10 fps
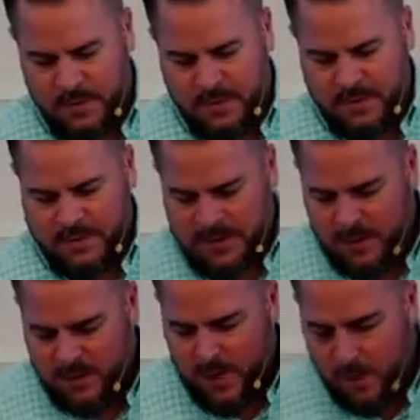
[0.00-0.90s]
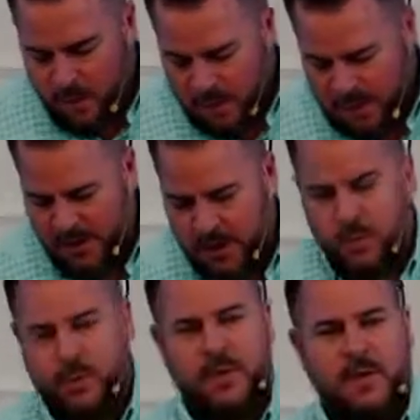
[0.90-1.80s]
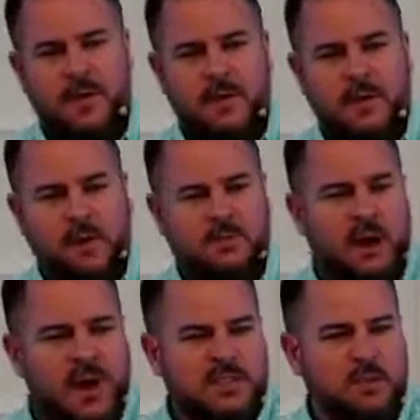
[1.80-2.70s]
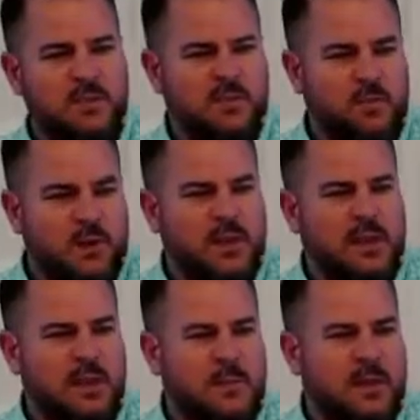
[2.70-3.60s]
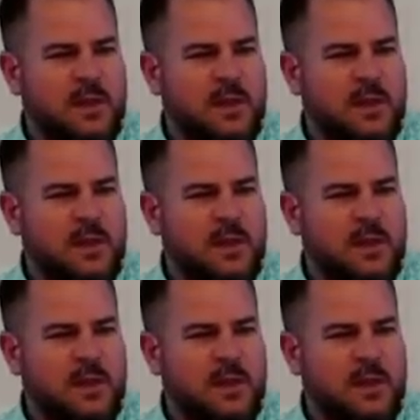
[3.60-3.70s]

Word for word: to share the only hope that is possible of bringing them